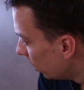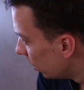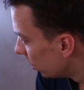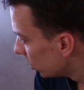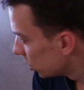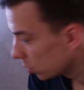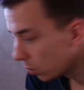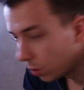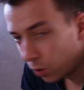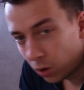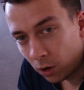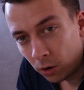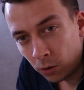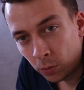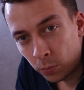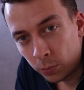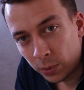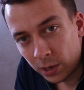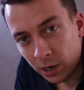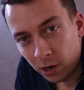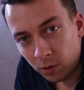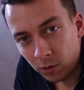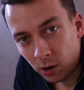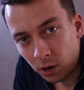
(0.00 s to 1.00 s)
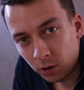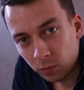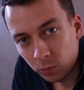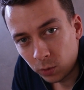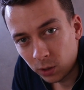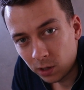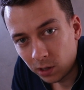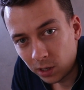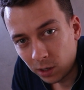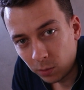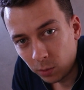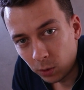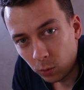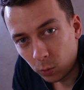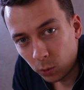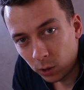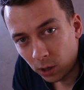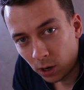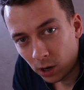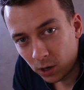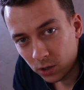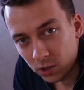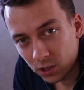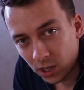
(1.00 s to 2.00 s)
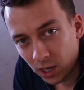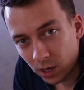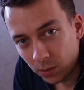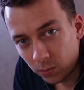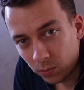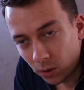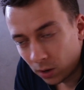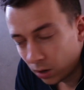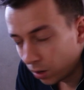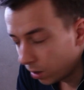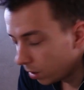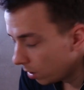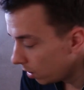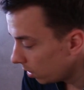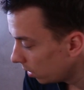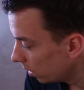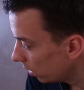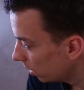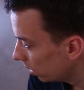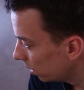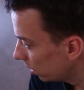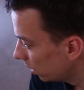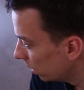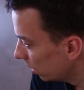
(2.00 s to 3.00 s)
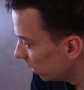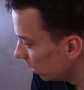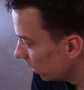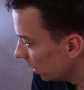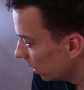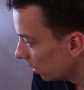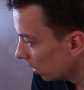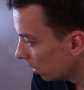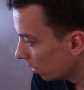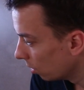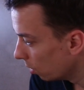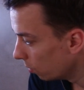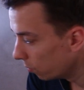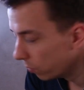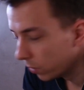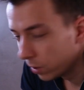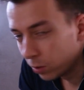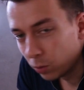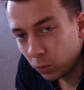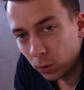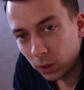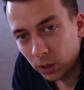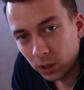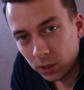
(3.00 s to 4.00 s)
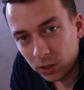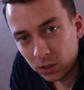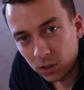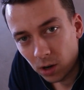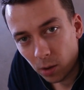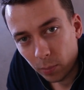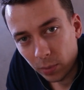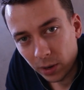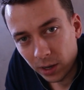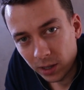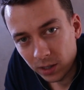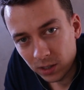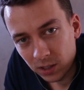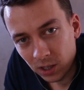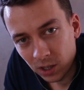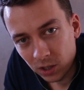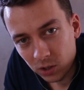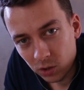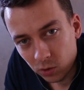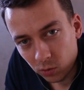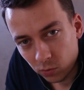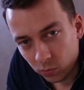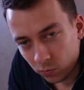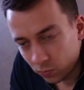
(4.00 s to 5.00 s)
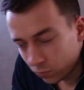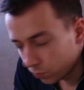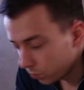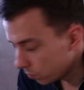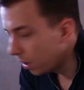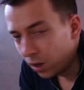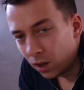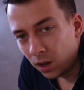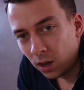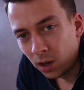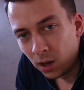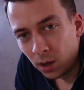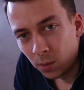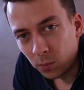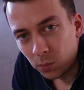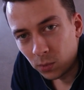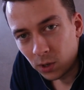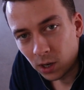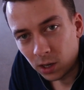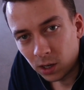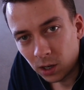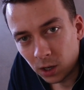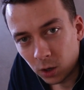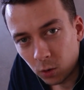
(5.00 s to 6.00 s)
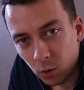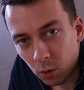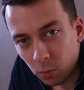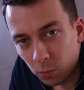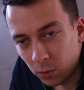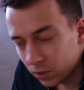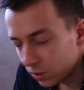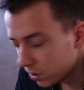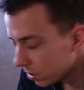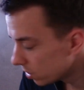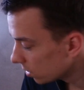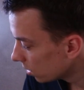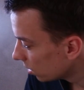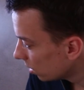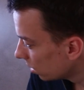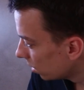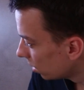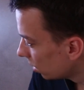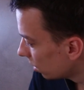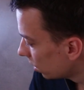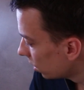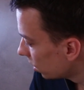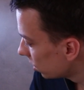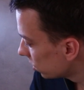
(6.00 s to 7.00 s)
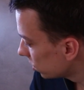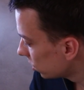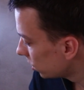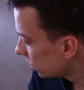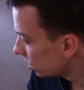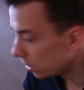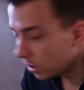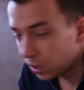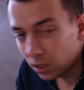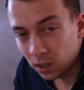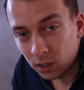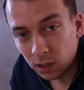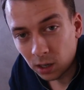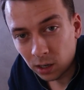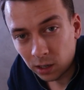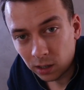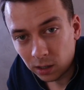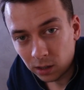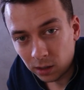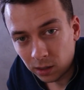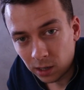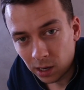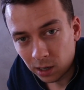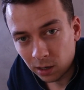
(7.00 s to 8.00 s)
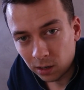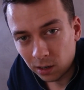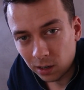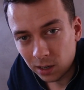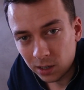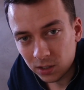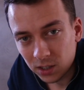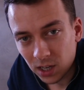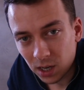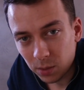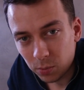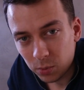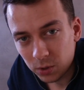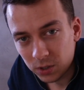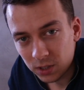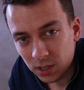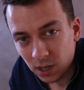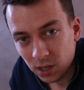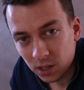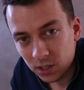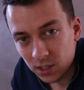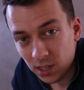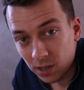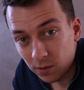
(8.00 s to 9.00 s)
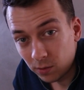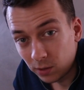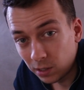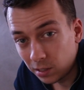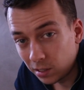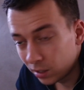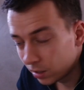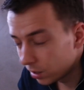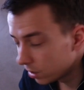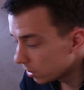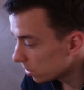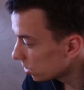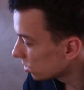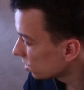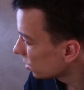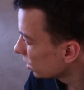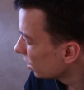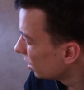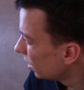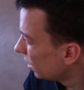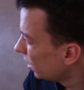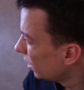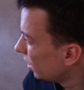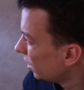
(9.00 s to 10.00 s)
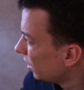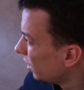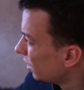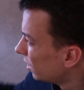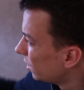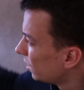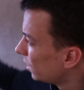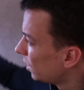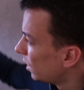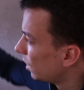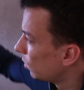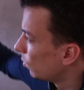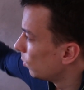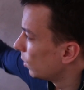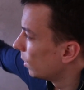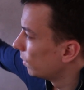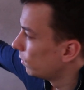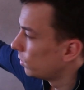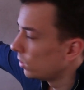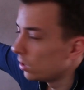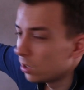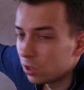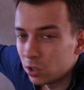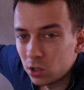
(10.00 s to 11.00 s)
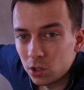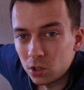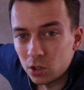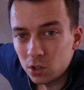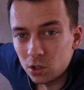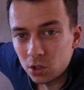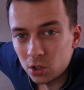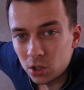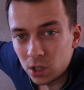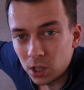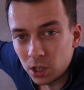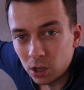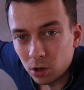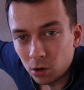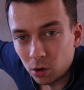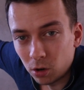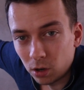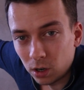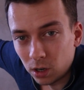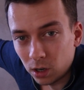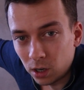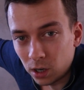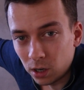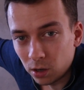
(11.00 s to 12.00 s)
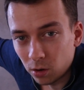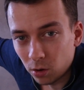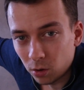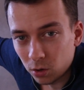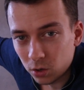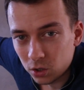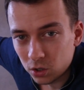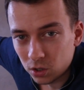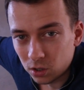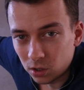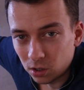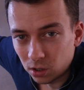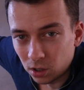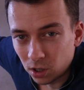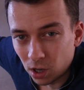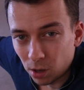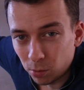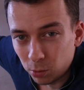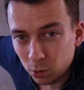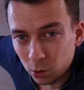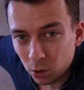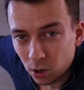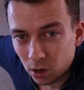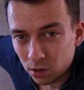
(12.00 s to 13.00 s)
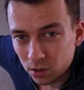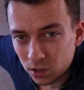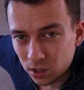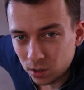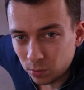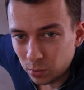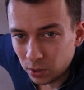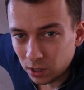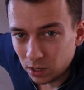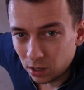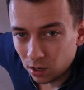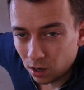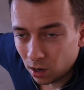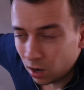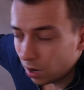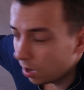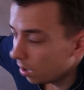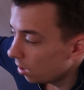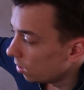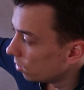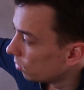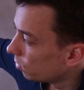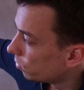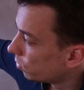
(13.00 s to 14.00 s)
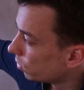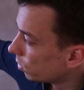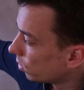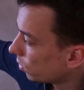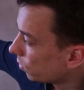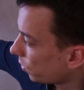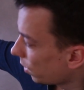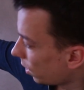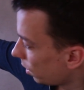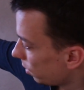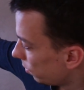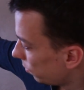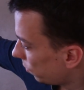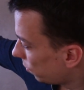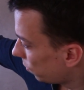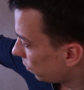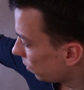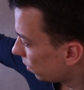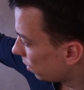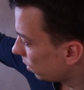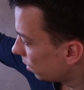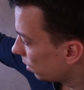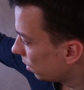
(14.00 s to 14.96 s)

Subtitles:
So I'll play around with a little bit with the hardscape, and then hopefully we can start planting soon. Yeah, the equipment. So this is the Nano Aquascapes tank 70 liters. Then we have the Chihiro's WRGB 45.